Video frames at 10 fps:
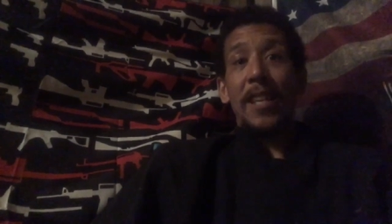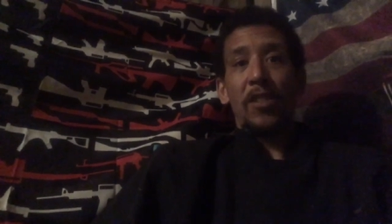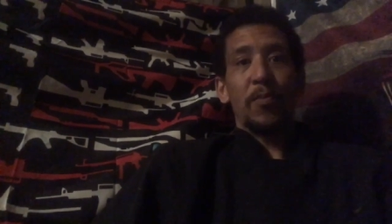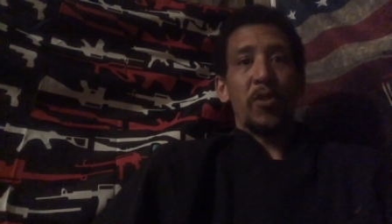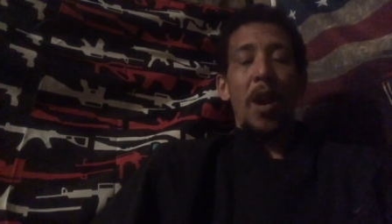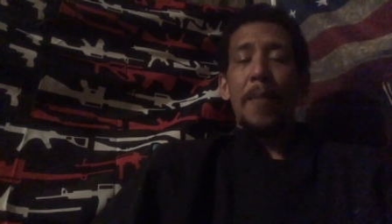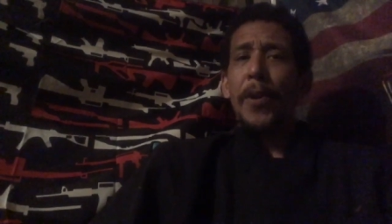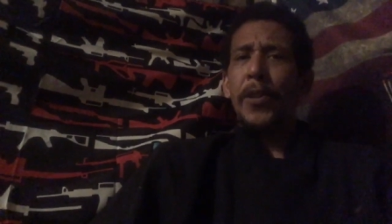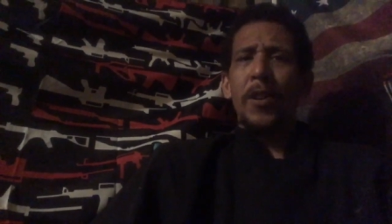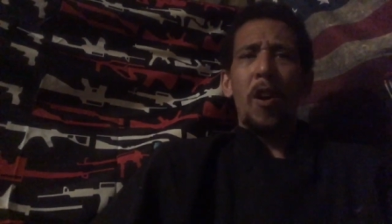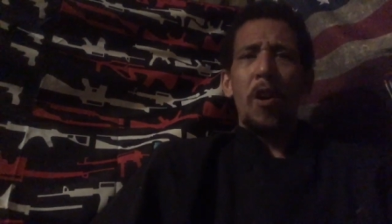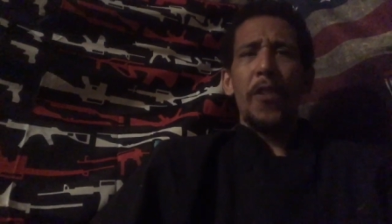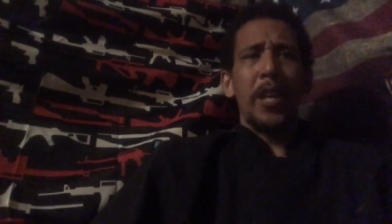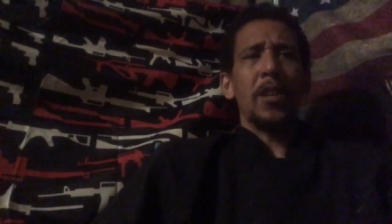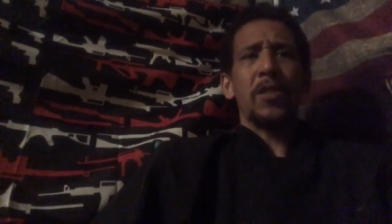subscribe button, all
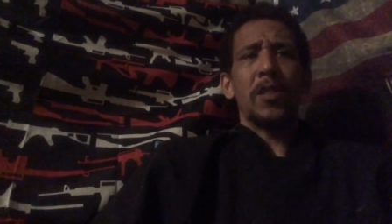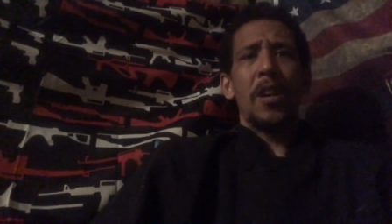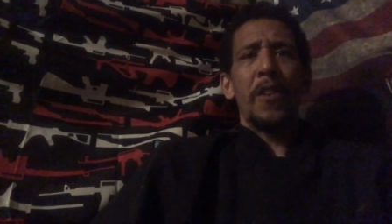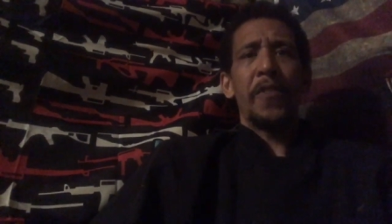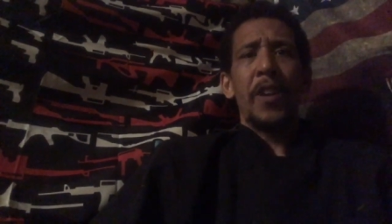that good stuff,